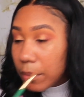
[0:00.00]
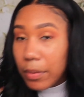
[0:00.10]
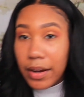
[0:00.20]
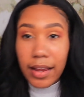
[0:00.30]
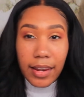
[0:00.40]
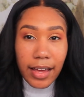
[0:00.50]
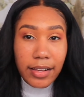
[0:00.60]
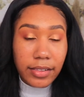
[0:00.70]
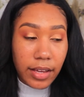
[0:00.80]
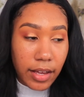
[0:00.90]
But I
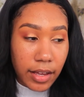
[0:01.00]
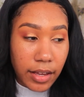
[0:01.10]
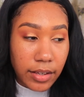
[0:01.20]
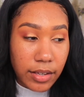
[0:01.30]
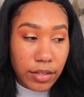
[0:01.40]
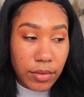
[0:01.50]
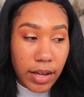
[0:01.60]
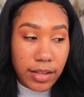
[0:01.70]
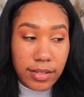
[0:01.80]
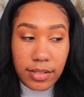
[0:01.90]
like that. Can you
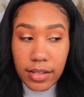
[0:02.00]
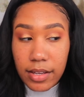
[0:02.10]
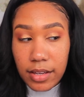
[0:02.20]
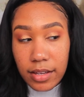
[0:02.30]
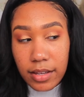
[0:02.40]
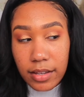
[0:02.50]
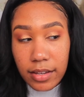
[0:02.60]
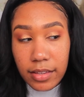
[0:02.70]
guys see?